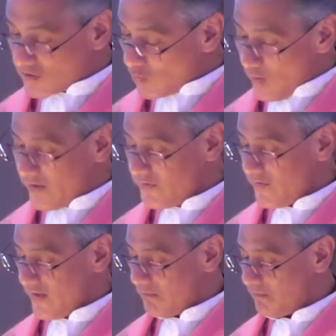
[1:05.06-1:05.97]

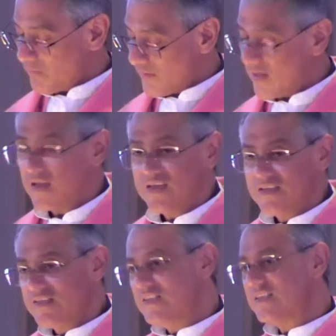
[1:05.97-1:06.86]
squander them
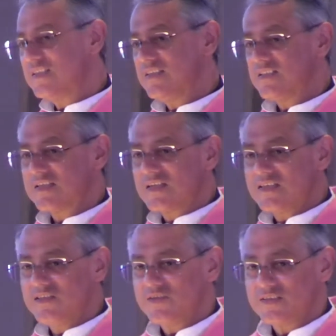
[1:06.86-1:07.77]
in a distant
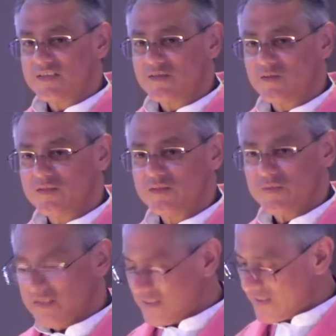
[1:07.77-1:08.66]
country, so to
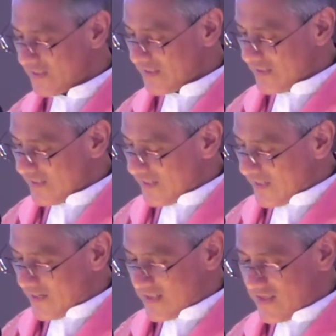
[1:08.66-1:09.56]
speak,
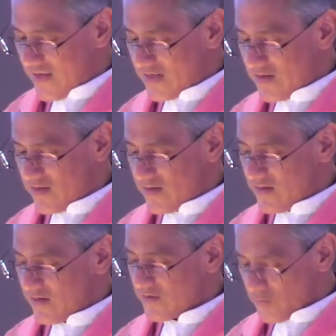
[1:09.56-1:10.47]
that
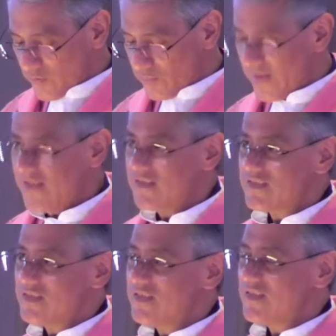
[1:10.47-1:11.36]
to
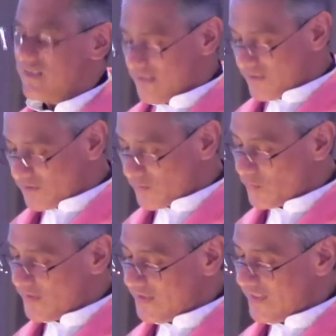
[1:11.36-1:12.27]
repent is
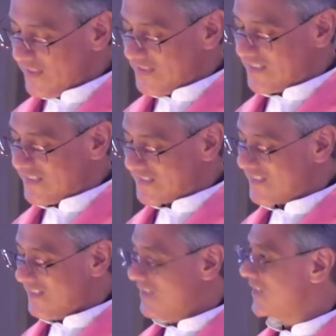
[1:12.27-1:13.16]
to realize
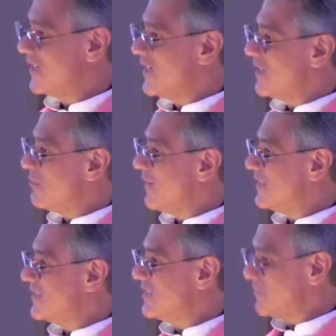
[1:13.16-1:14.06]
that sin
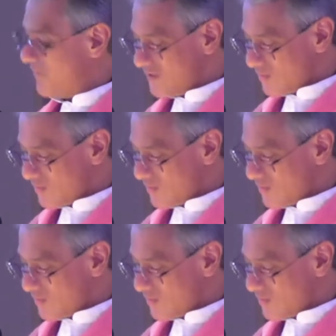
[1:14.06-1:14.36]
makes us